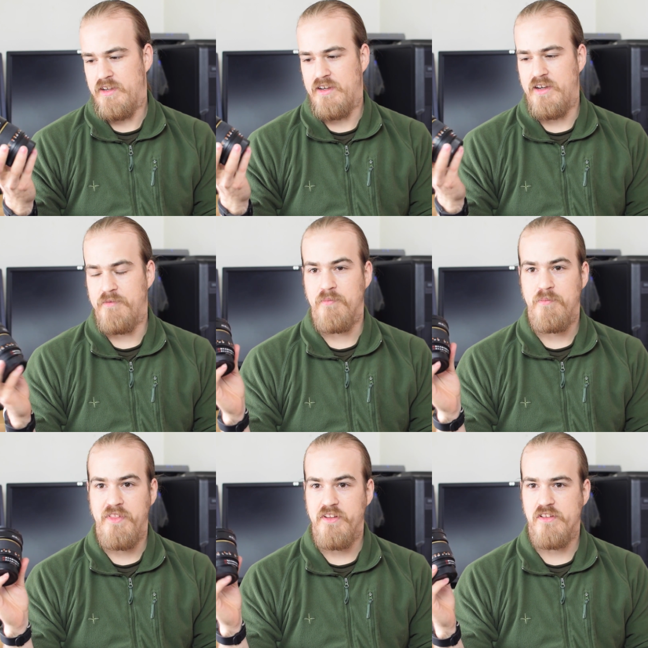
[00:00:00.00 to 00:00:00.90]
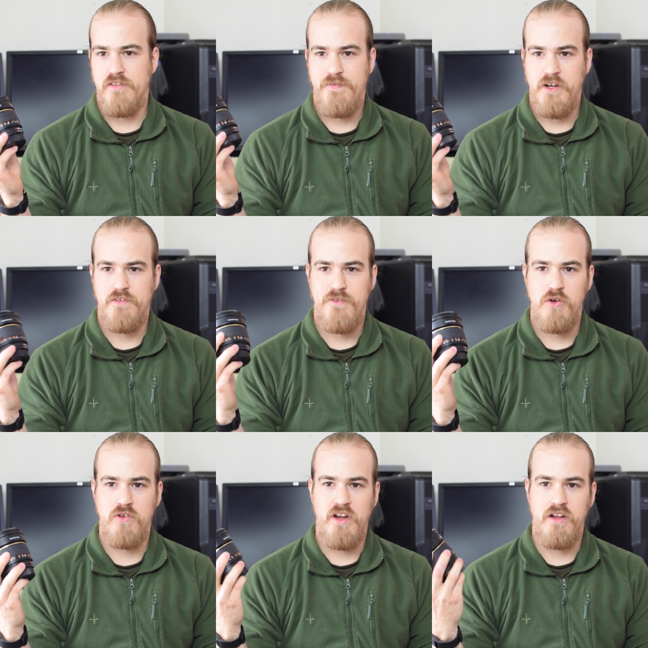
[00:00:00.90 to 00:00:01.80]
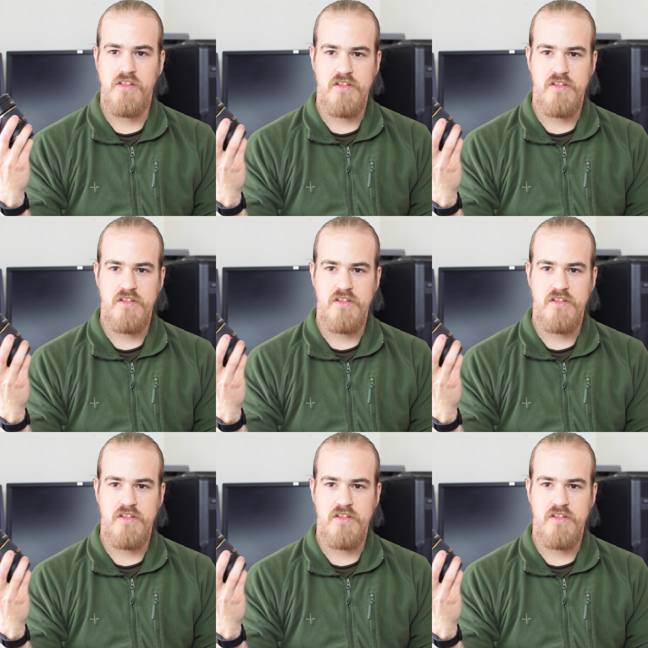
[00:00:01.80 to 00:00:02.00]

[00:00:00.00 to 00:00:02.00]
Um, this is a fixed focal length.